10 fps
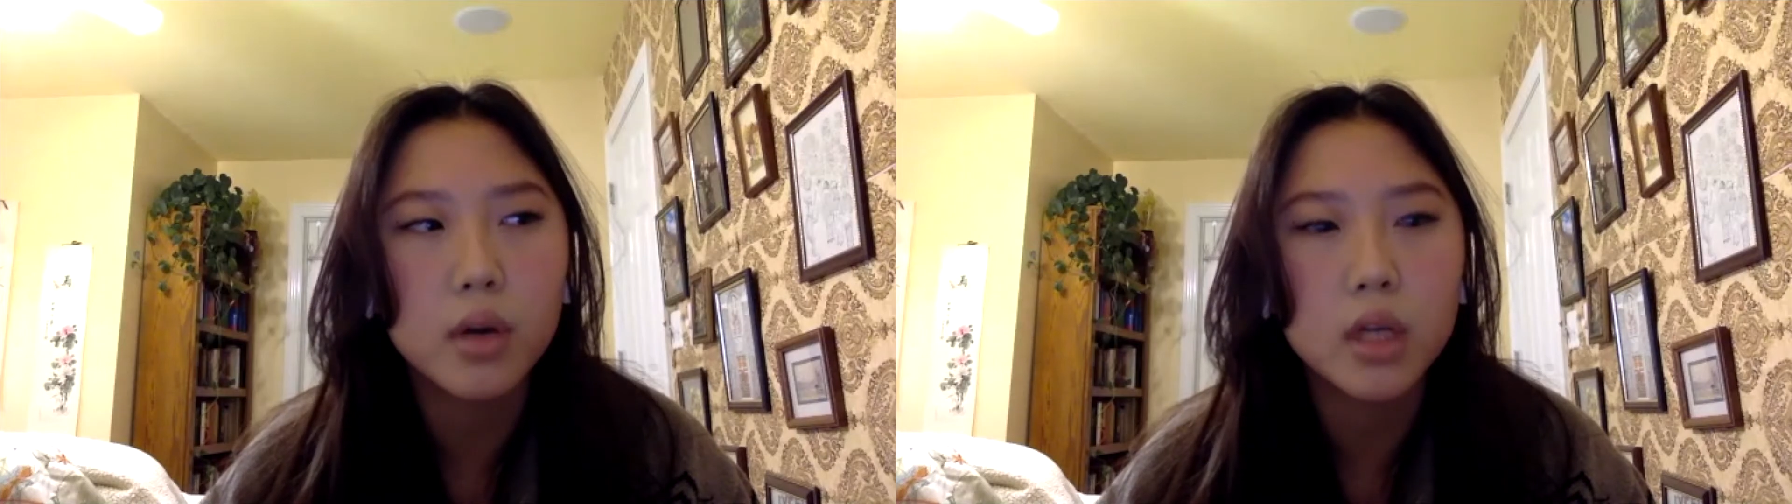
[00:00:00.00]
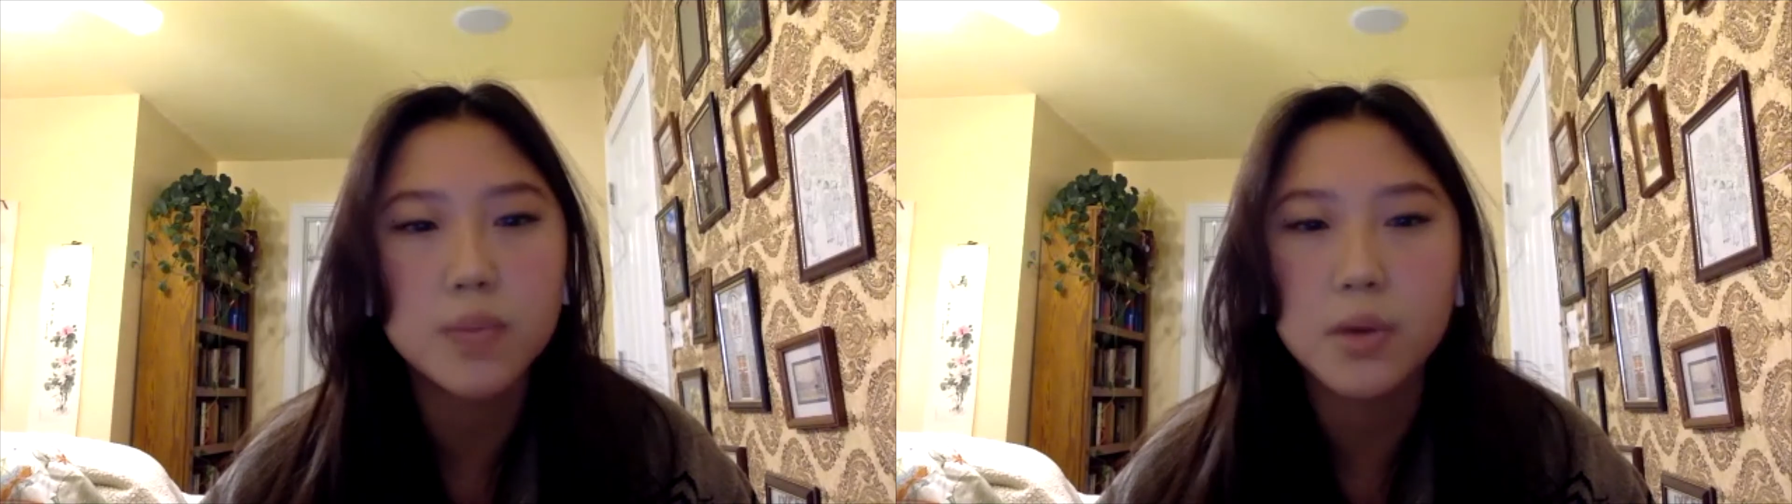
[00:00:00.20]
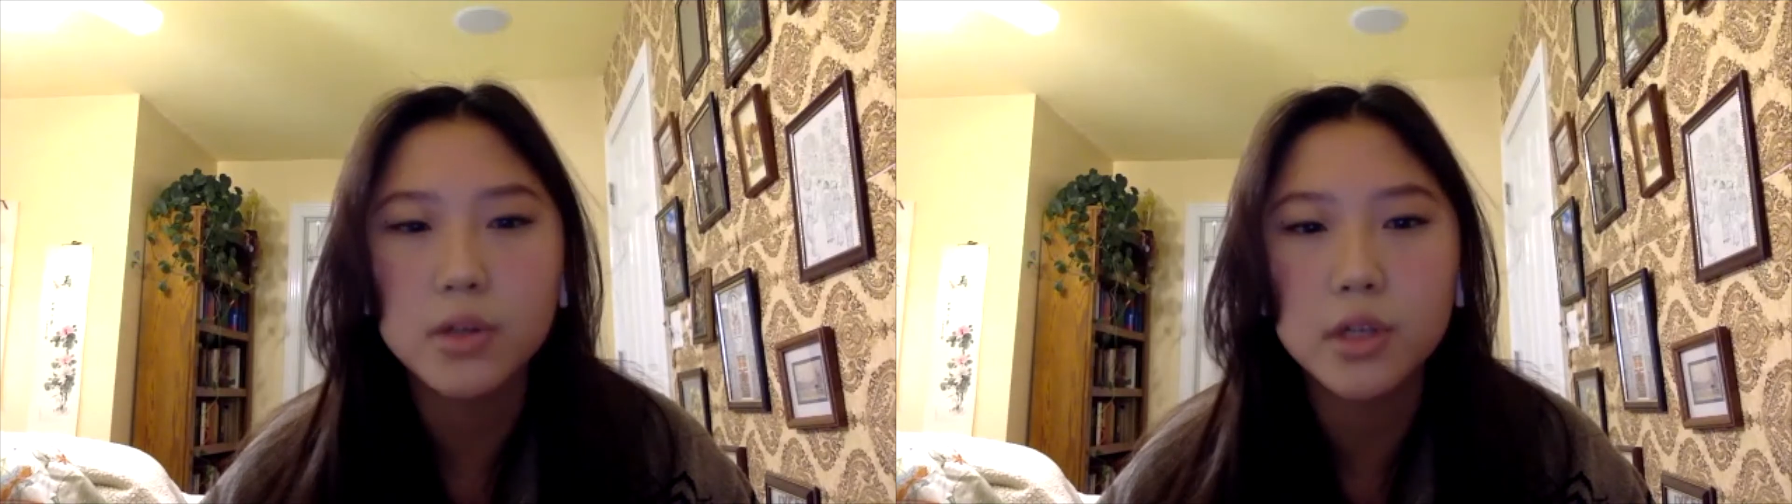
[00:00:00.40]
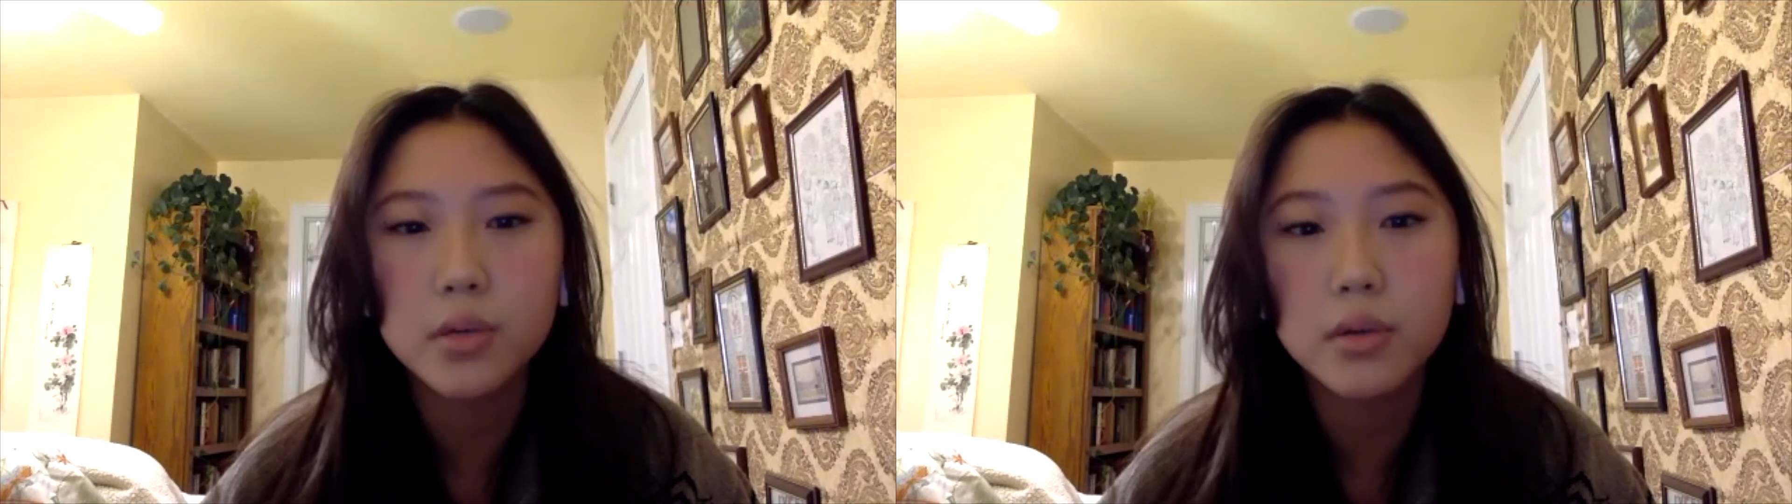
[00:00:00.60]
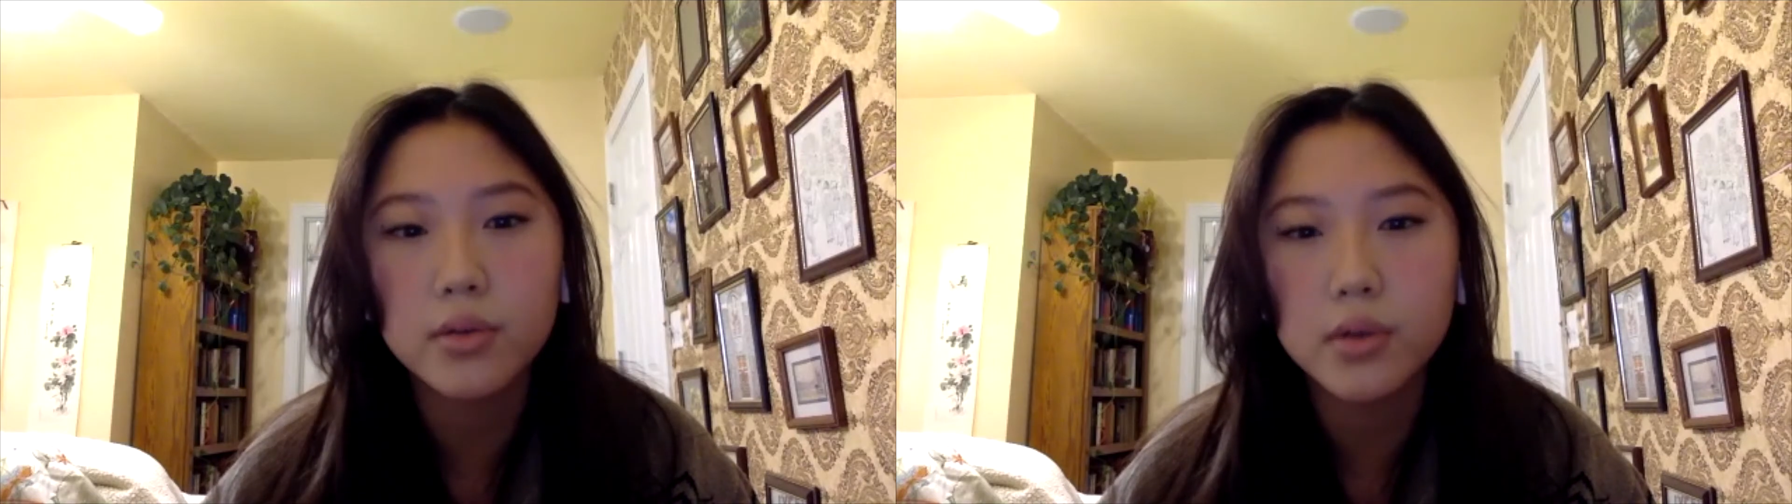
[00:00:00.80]
exposure to
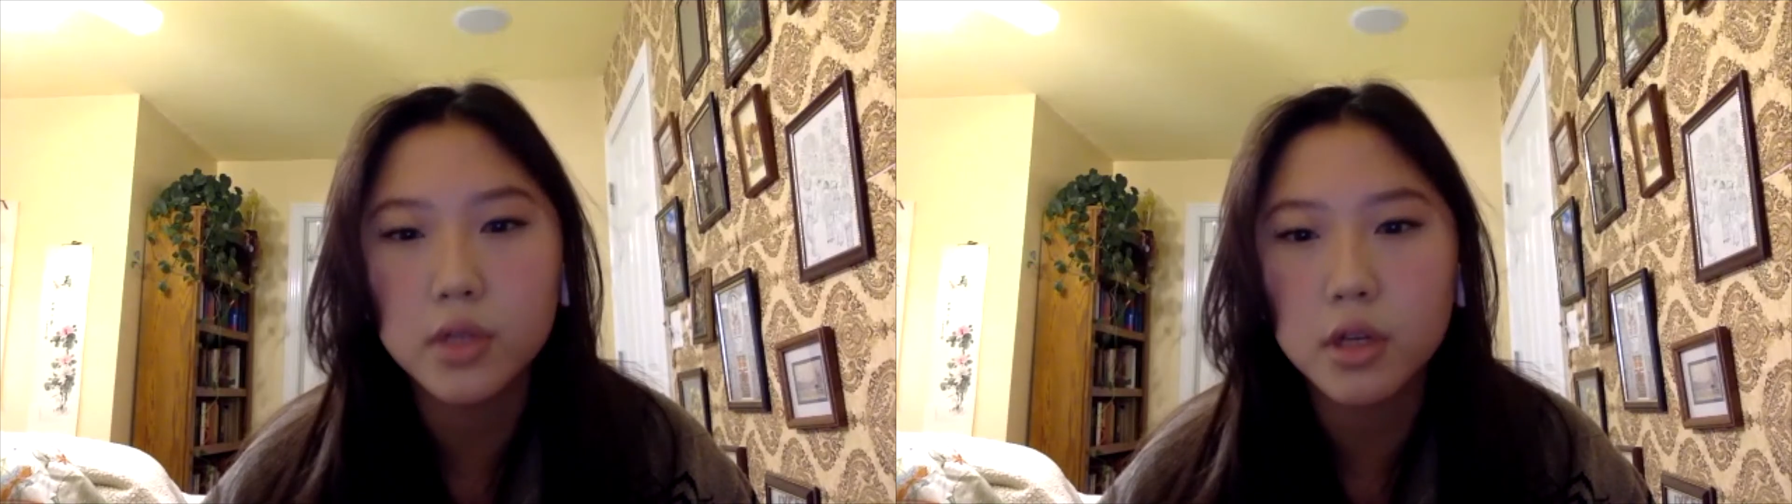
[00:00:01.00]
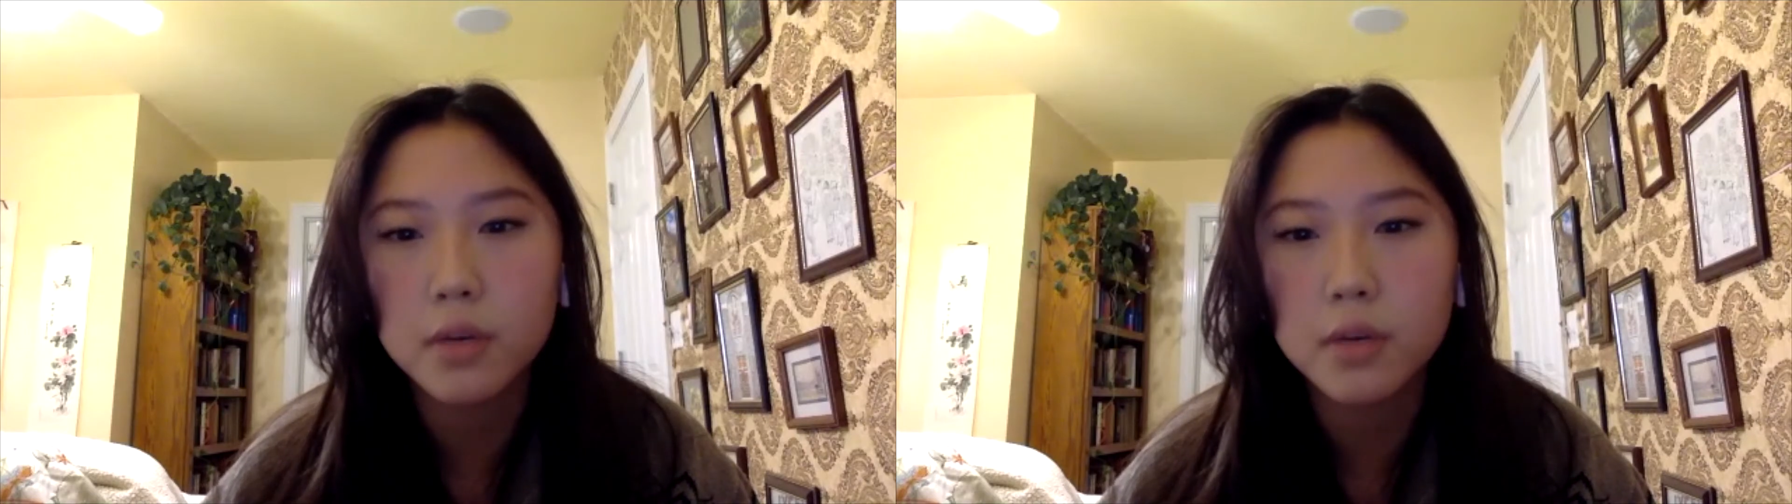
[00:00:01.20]
in the future.